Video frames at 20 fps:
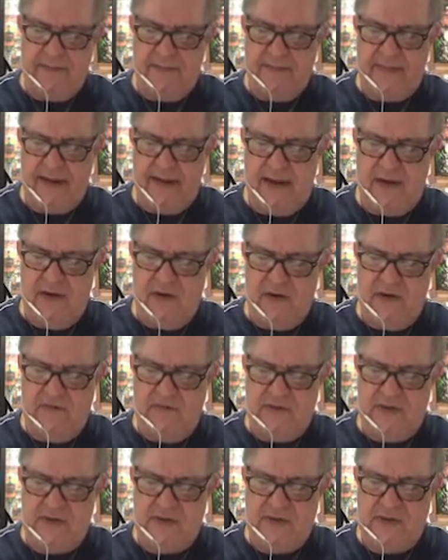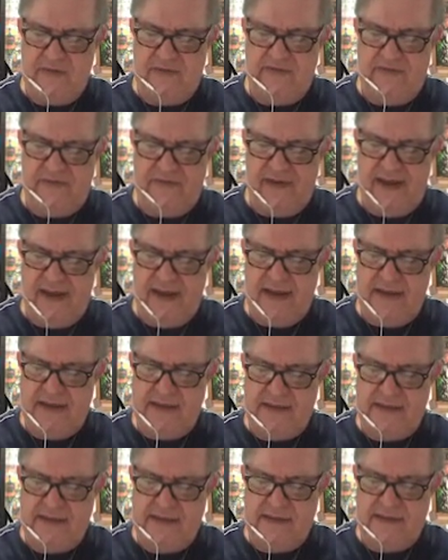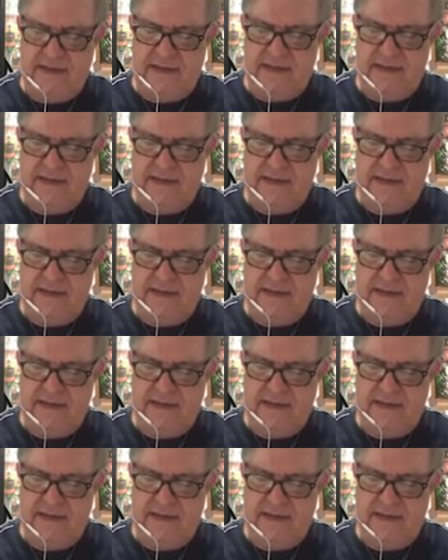pi over 2 phase,